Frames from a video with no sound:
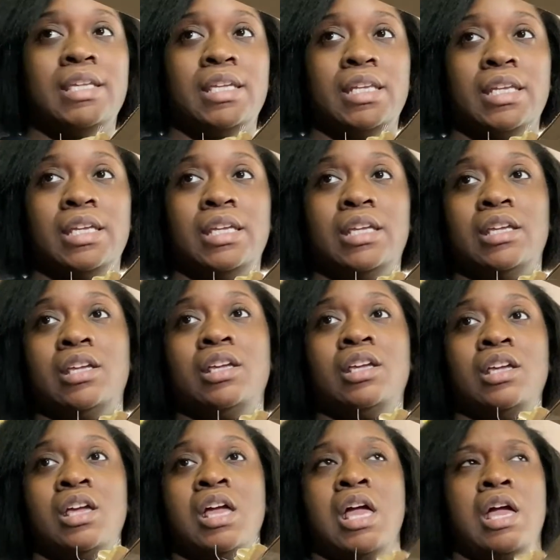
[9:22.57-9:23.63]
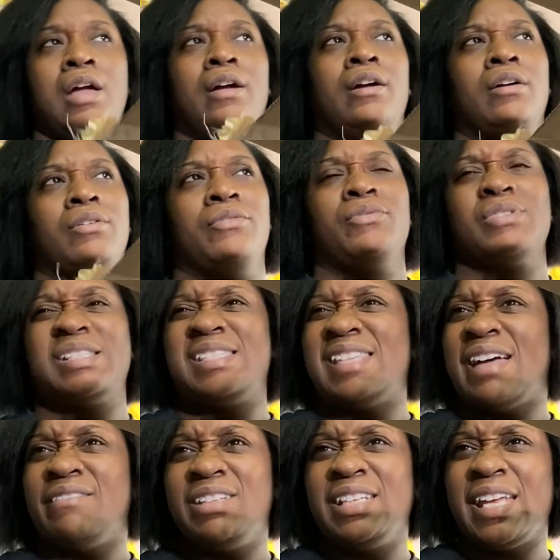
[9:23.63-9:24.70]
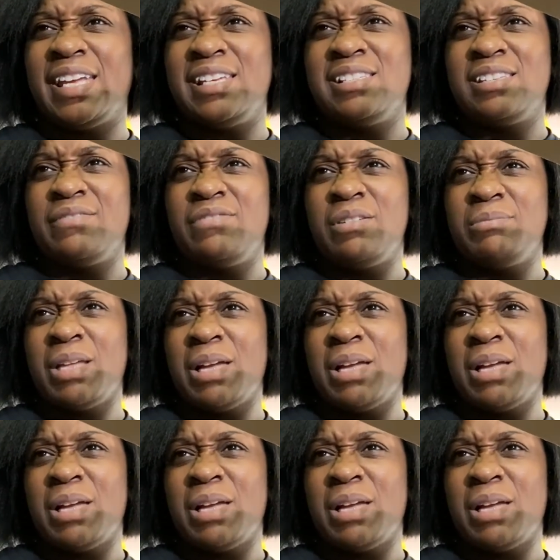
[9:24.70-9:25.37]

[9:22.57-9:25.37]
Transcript: it for 7 days, if I'm not